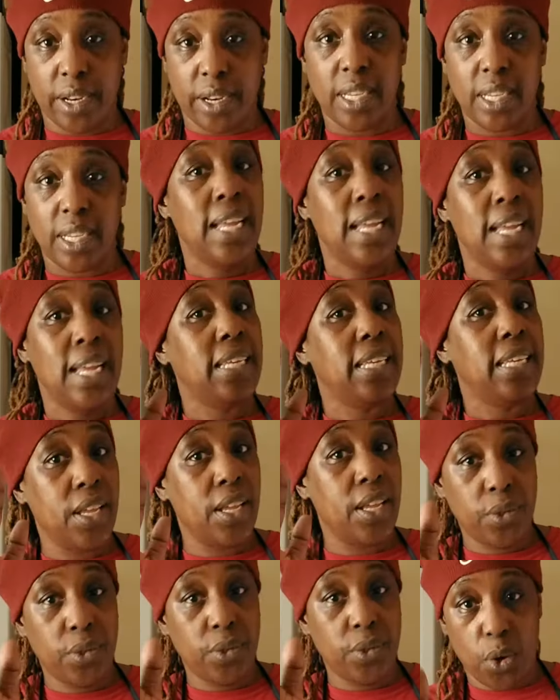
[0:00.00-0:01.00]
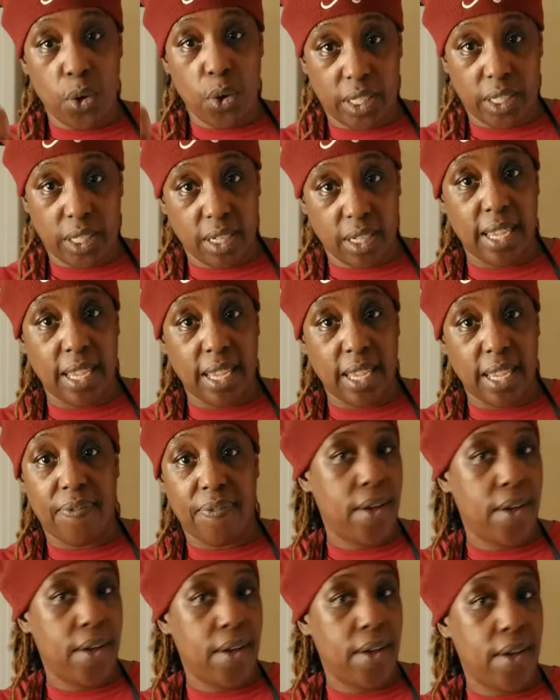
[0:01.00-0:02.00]
then you torch yourself
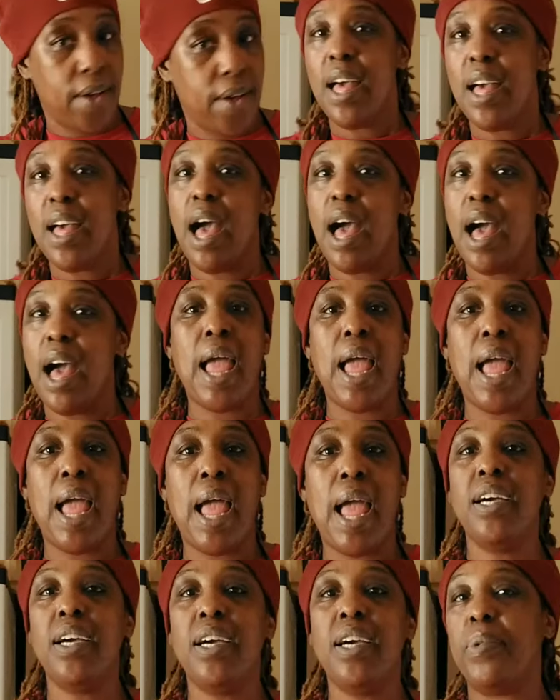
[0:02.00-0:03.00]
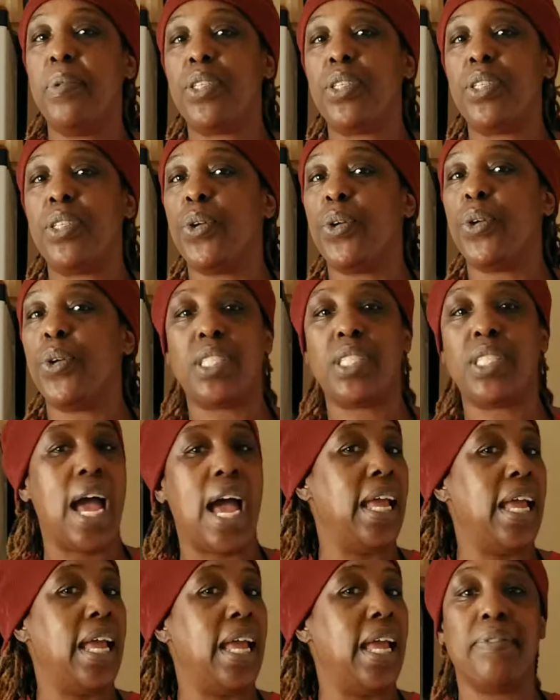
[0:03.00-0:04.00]
on. I'm not good with the torch.
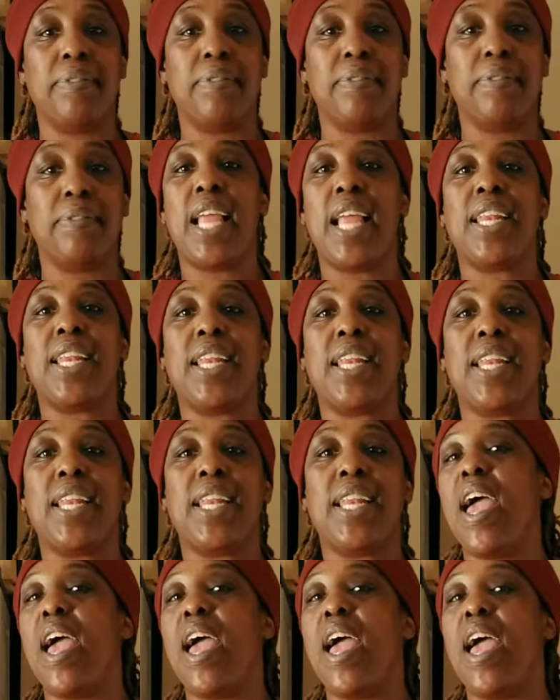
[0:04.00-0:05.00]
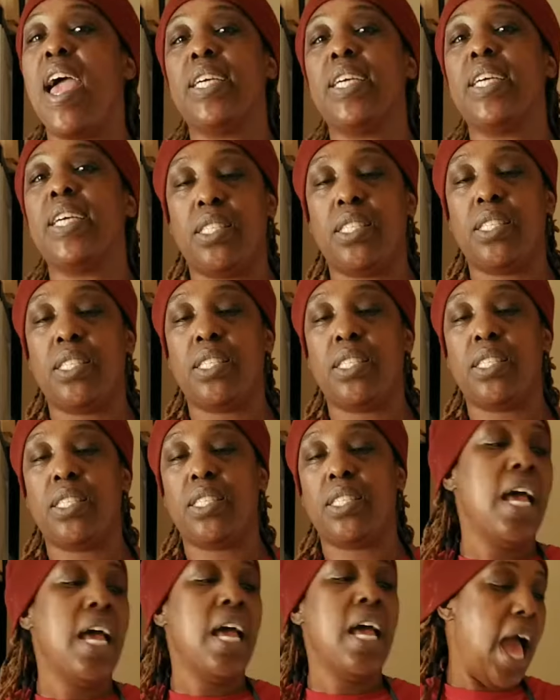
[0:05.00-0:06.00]
Evidently I don't have a good torch.
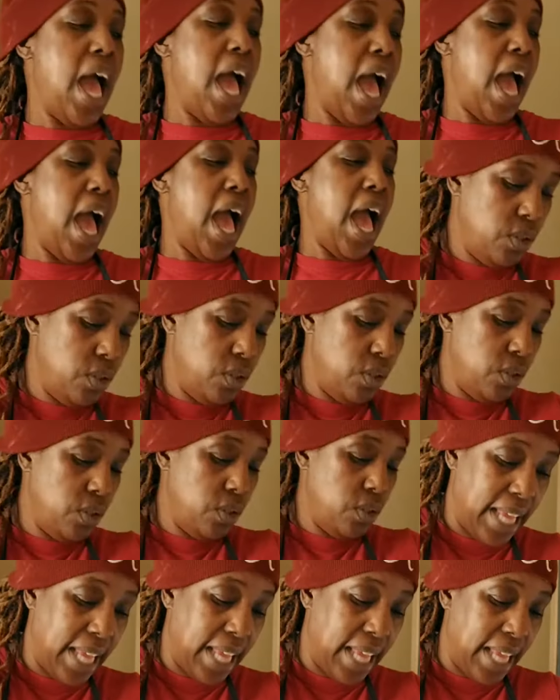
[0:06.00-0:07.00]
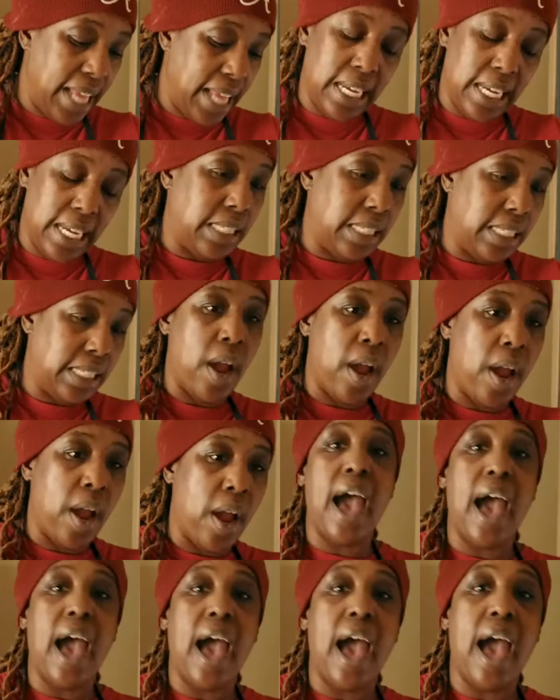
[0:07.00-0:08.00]
I just spray
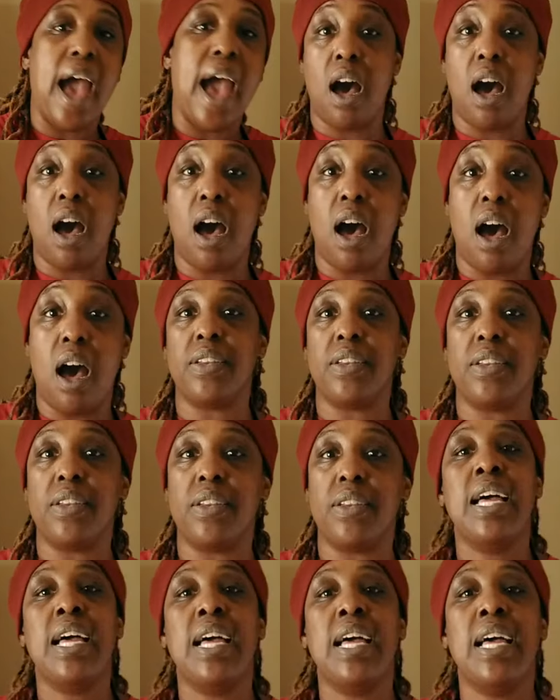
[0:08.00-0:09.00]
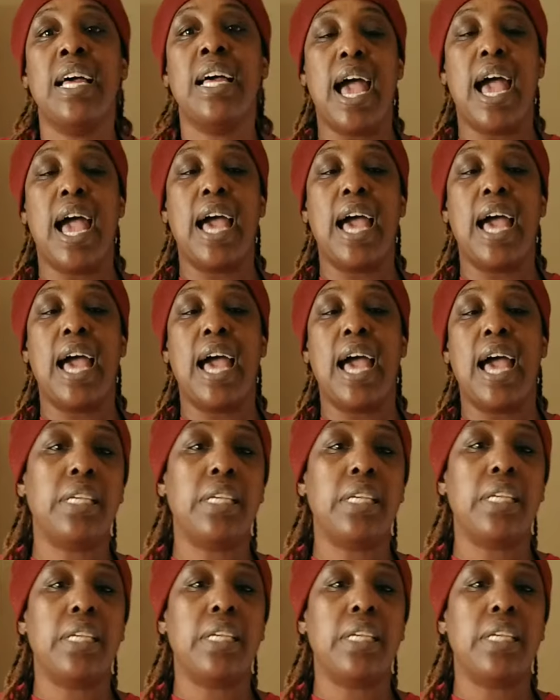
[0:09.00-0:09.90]
alcohol on there. 90% or